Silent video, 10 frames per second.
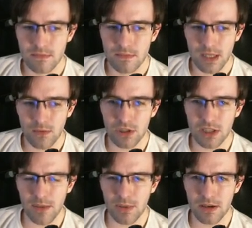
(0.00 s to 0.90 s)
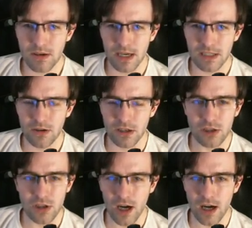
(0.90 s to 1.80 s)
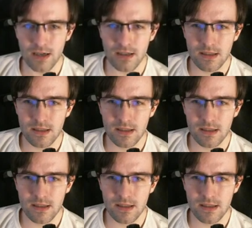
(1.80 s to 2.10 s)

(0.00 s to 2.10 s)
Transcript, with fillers: Is that what just happened there? I saw it shock.